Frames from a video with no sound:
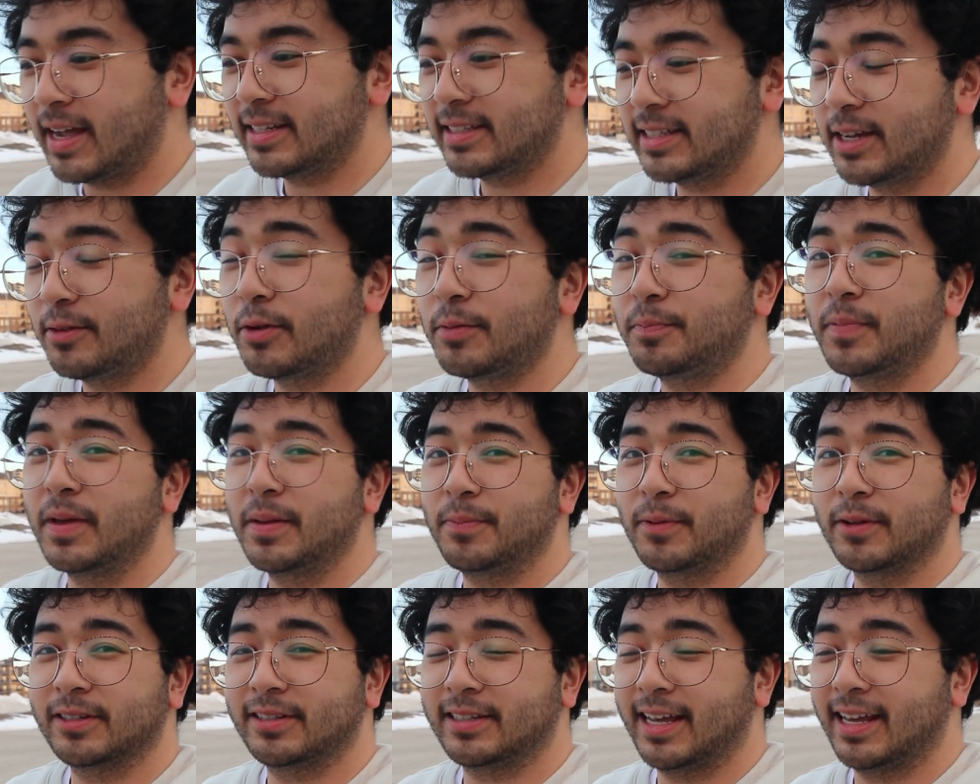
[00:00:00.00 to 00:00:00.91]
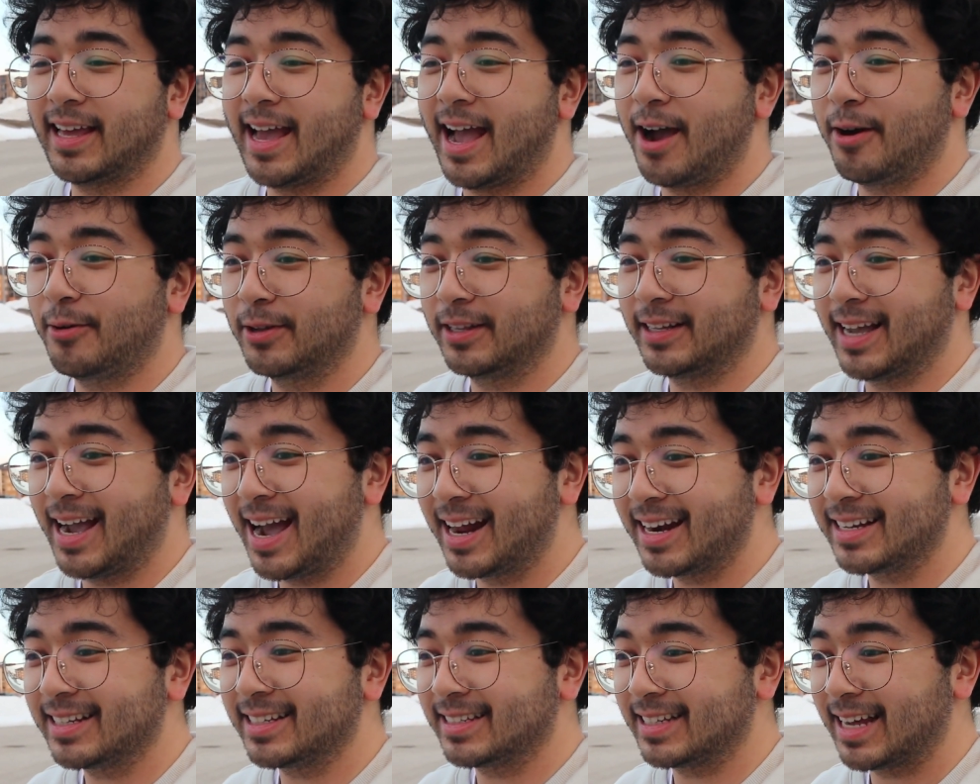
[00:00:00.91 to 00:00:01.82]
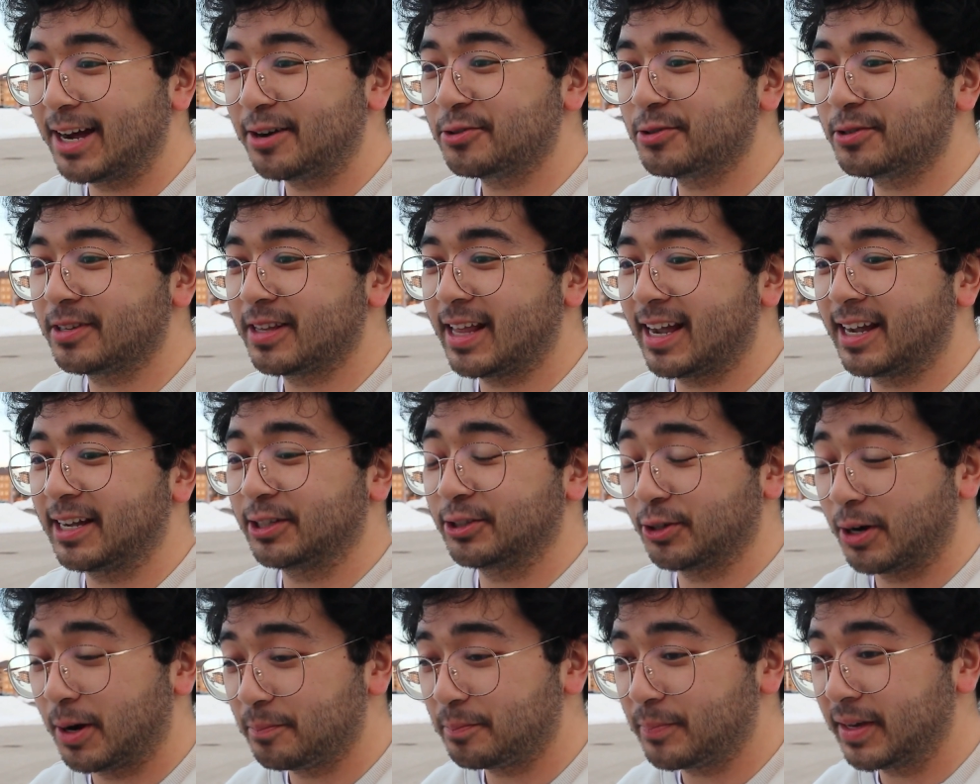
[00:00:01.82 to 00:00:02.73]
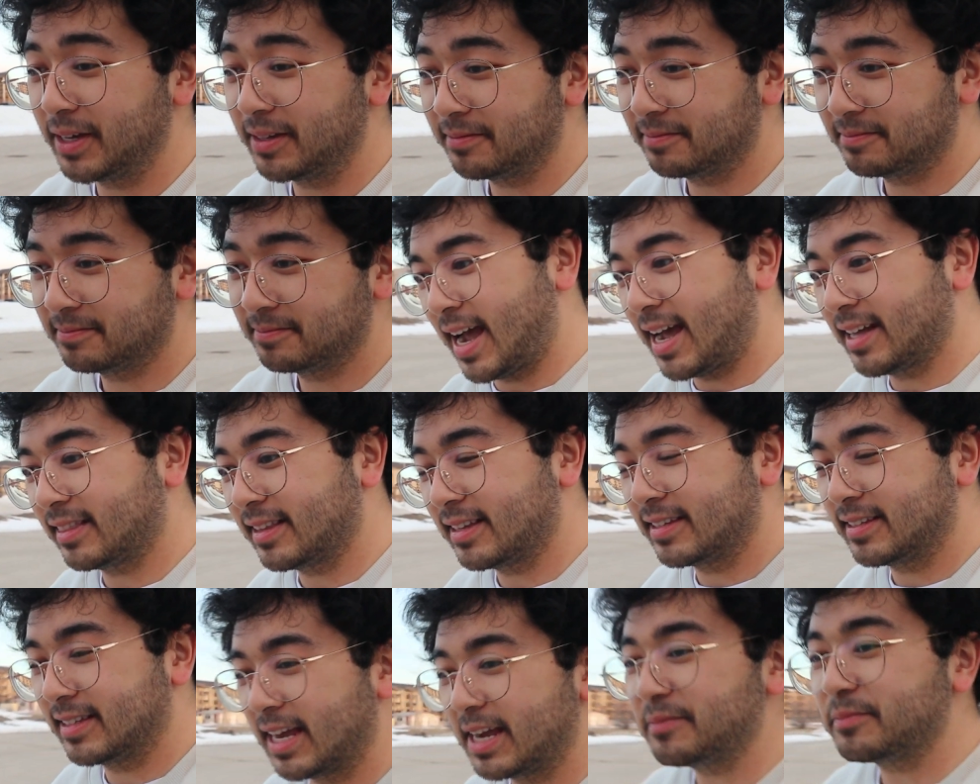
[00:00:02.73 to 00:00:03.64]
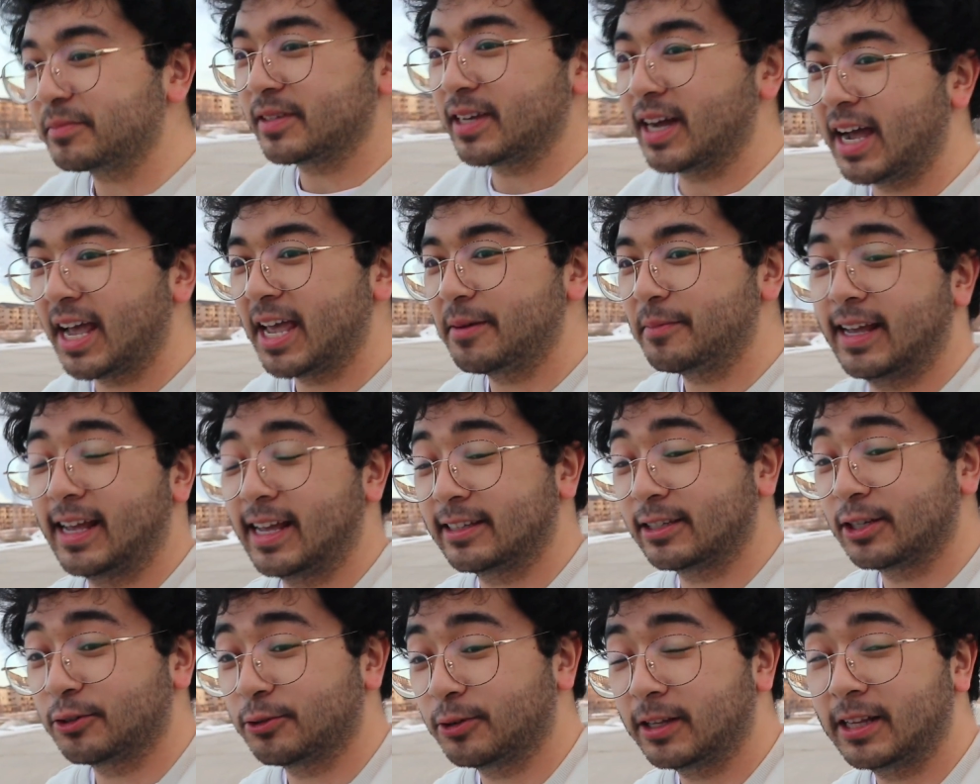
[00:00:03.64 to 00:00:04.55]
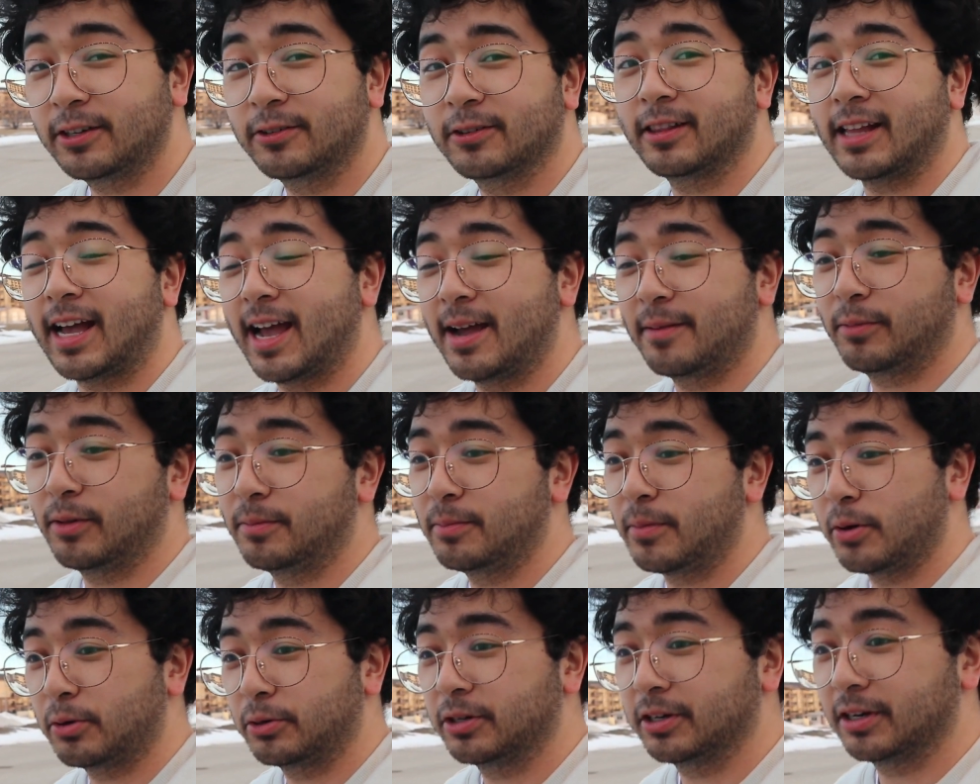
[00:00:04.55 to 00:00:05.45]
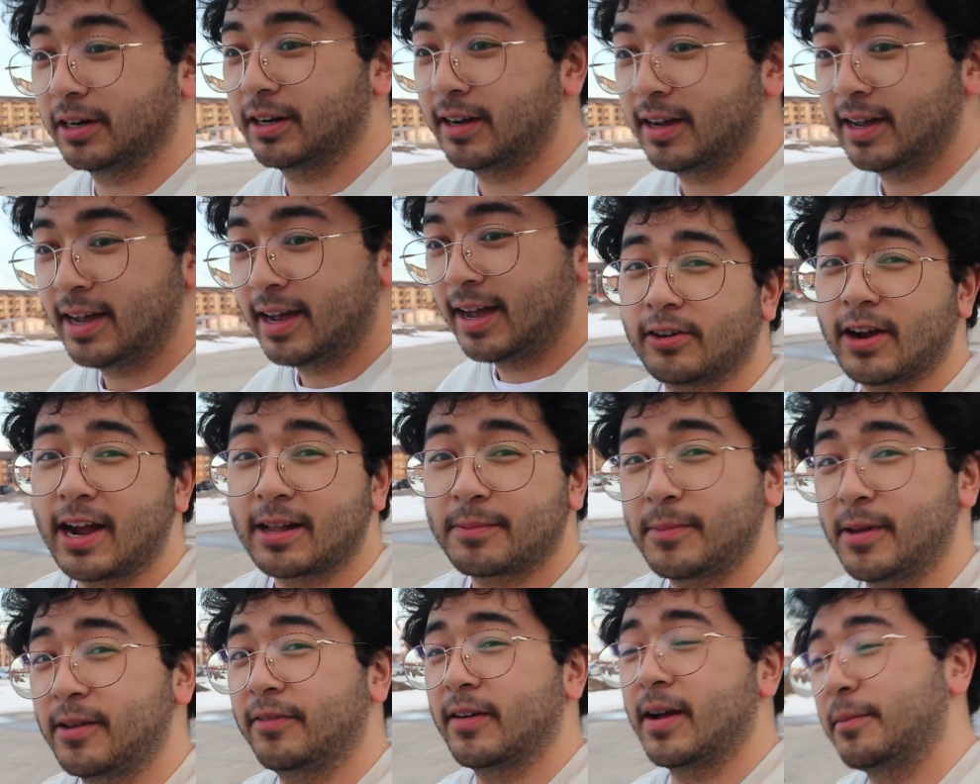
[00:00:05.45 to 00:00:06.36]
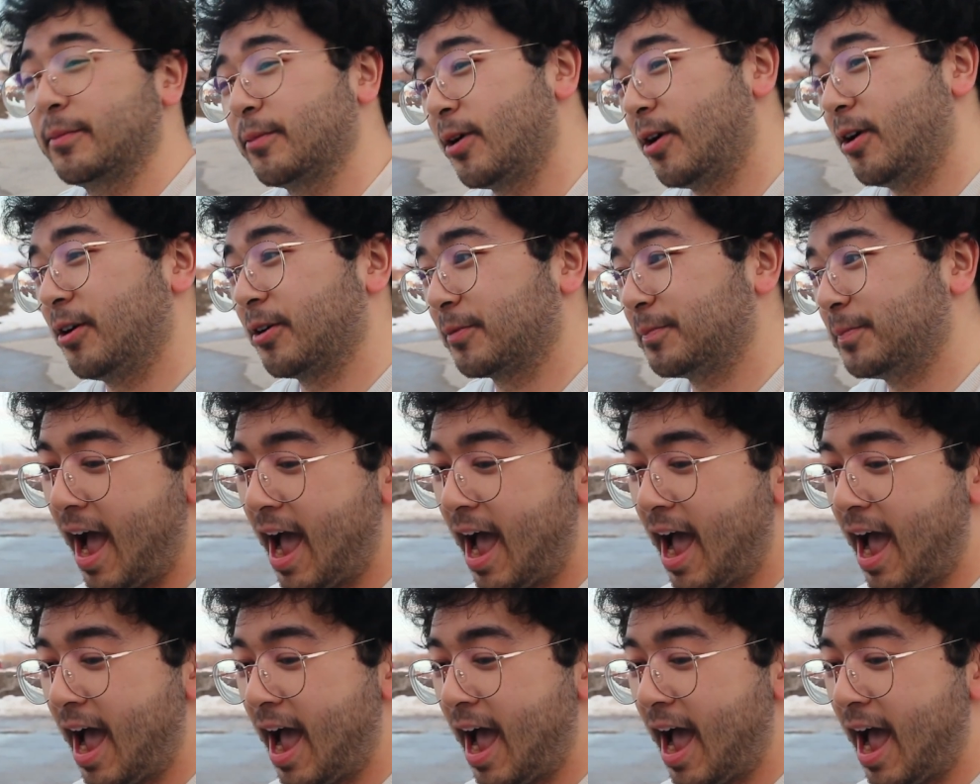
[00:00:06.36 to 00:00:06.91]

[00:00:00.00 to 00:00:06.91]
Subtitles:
I see what people say, how it kind of sounds like a trumpet. At the same time, it's a really reliable motor. Correct me if I'm wrong.